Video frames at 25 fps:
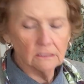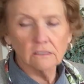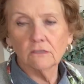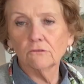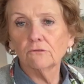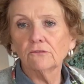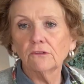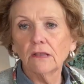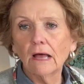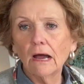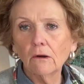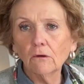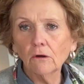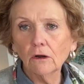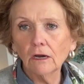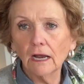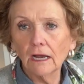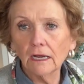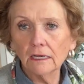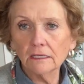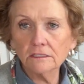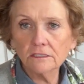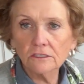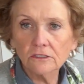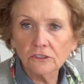the flour
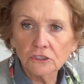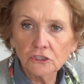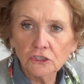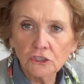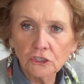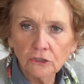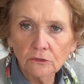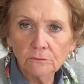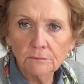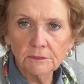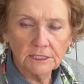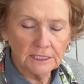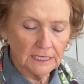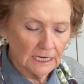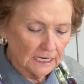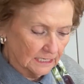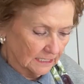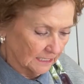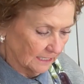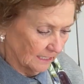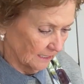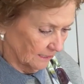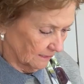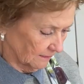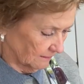has the germs
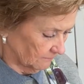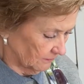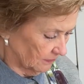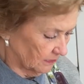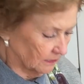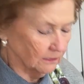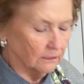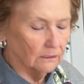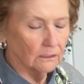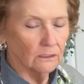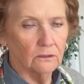taken out of it.